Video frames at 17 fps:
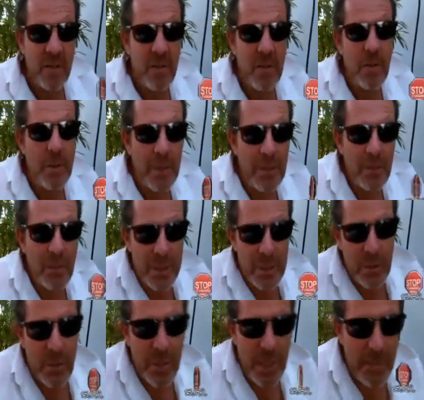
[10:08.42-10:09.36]
Well, we're
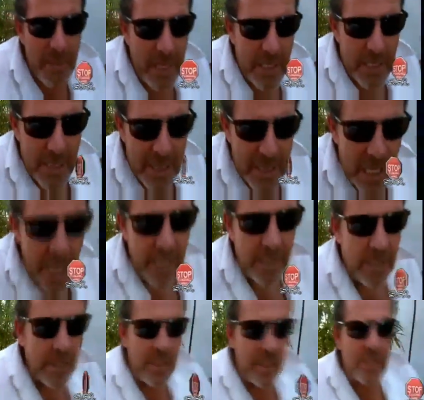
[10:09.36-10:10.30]
talking about a
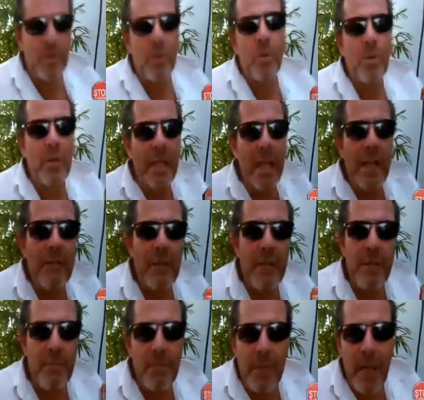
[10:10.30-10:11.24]
state that is calling every
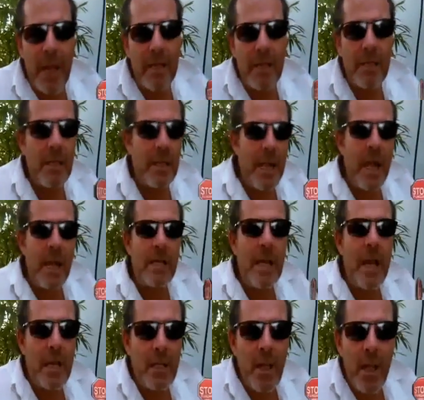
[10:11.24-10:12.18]
complainant an
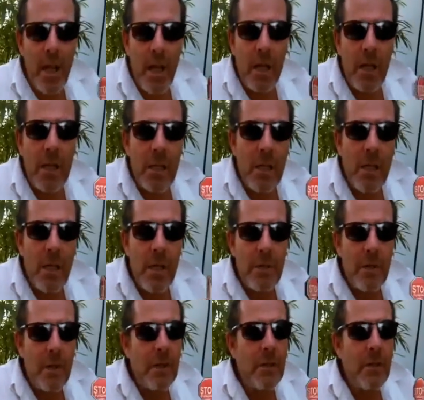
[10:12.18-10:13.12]
out-and-out liar.
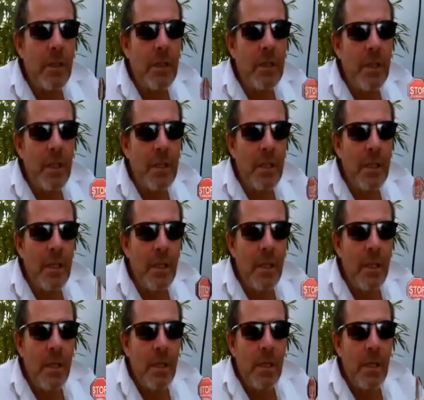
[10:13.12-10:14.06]
That
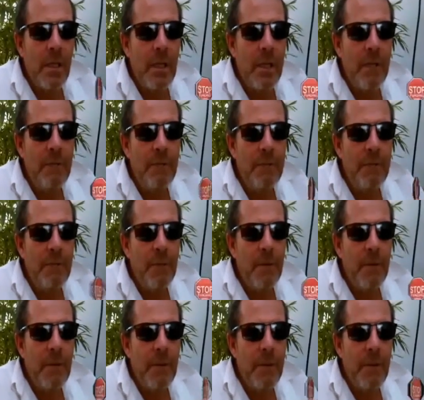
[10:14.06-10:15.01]
if
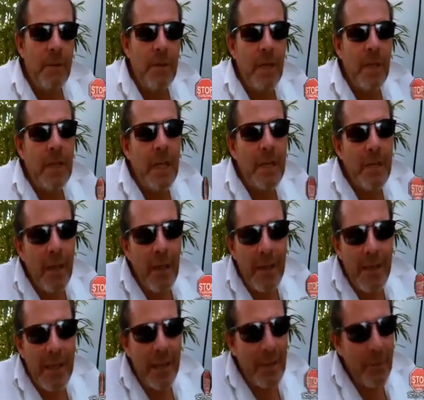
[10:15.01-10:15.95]

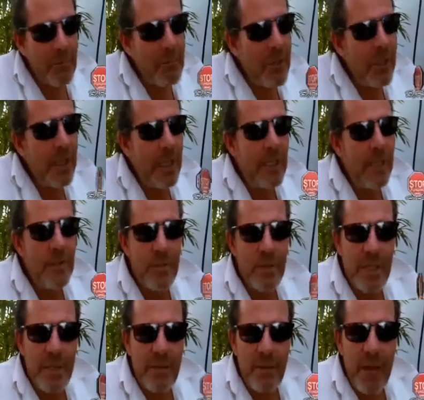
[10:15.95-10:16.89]
another really
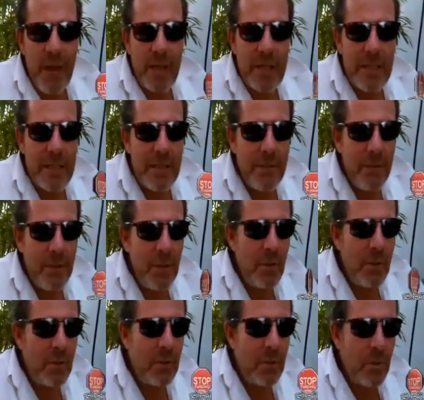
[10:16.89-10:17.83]
interesting fact is if
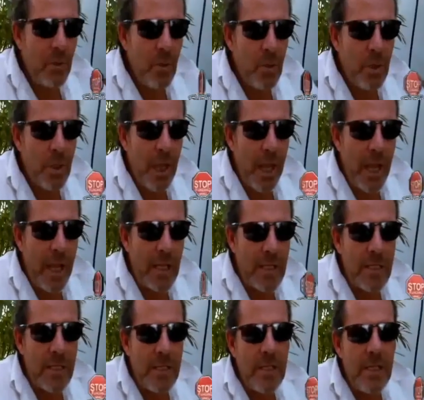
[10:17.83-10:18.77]
you look at
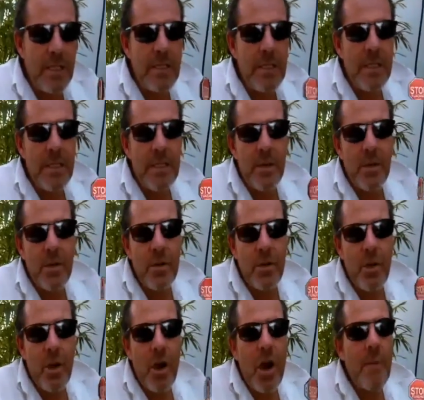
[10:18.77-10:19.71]
statistics on
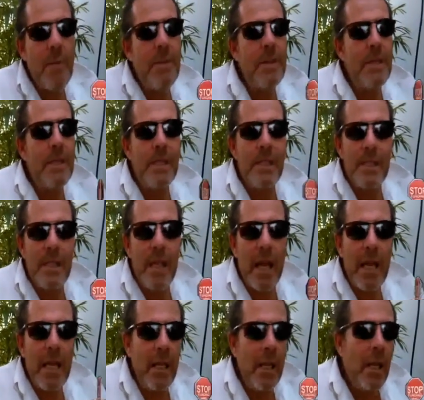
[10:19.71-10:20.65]
crime in this
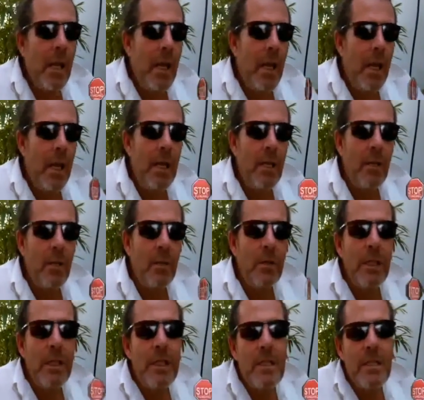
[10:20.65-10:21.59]
state, it'll
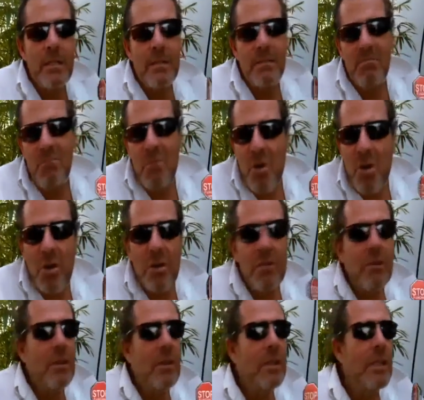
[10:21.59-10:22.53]
list
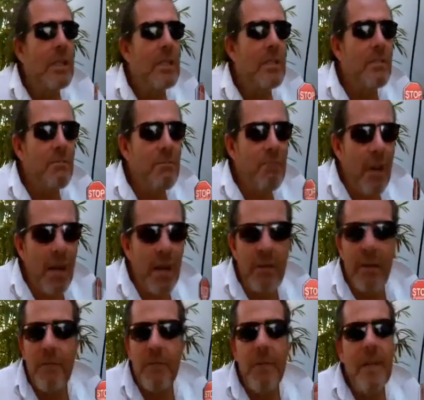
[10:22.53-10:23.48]
murder, it'll list
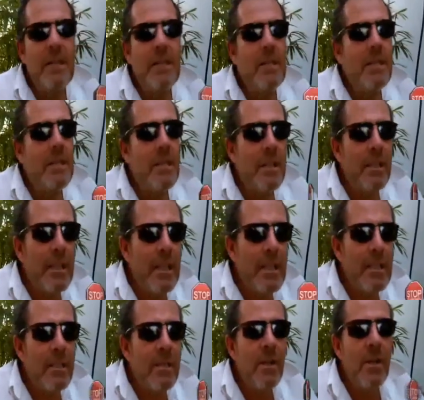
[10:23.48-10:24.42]
drug offences, it'll
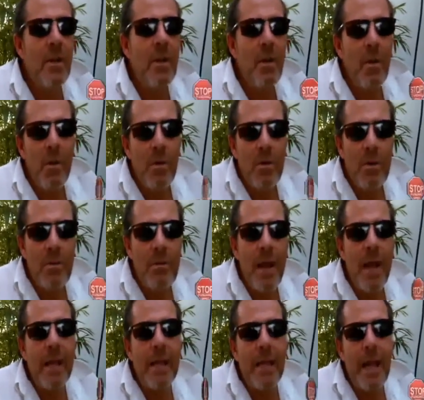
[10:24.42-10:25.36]
list all the
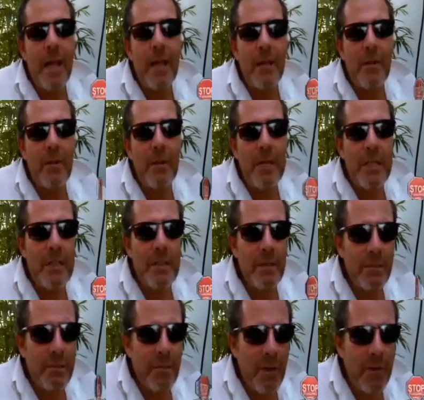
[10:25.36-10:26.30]
main categories
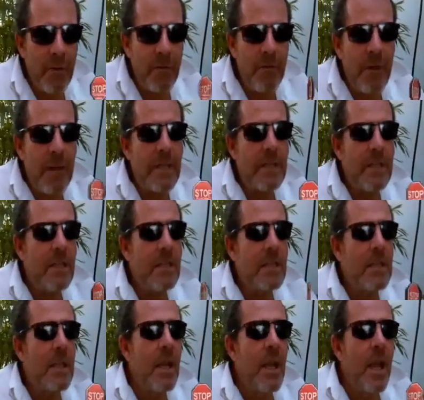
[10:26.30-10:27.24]
of
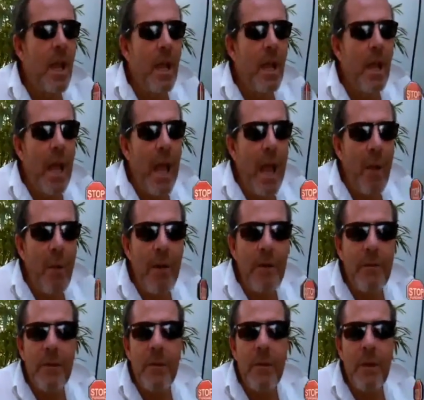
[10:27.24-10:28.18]
offences.
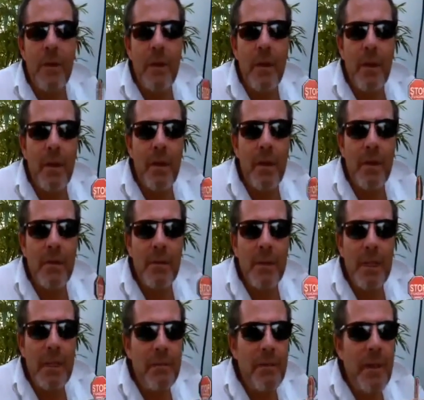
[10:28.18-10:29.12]
However,
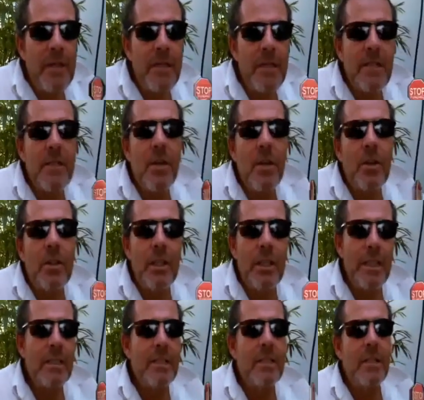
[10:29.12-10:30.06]
the offences not
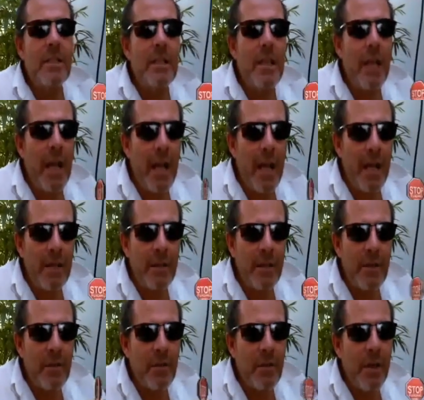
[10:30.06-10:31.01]
listed are the
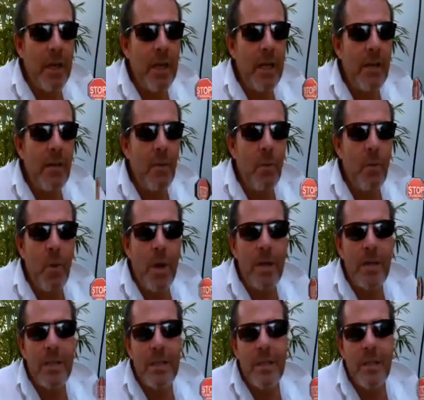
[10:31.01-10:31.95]
three
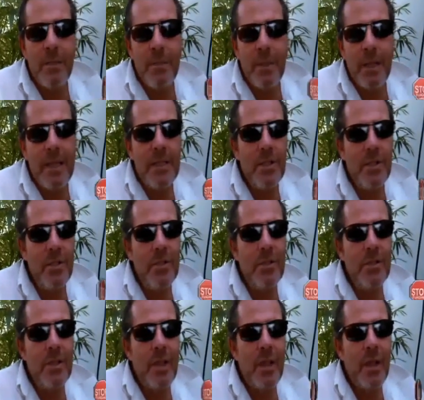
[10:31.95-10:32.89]
ones that the police
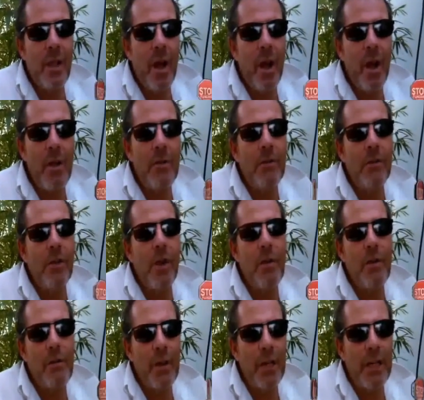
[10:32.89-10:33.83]
use over and
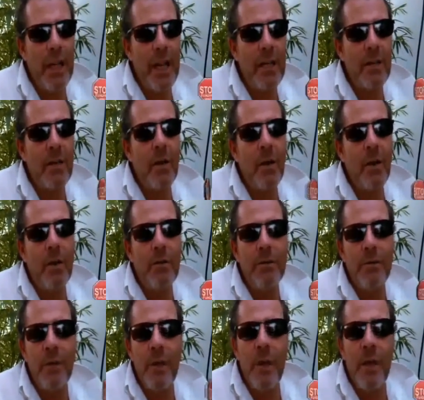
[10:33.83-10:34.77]
over again
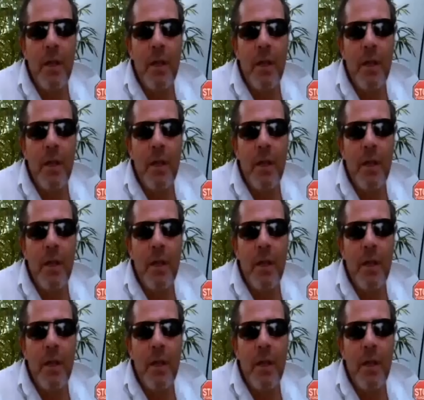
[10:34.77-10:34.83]
of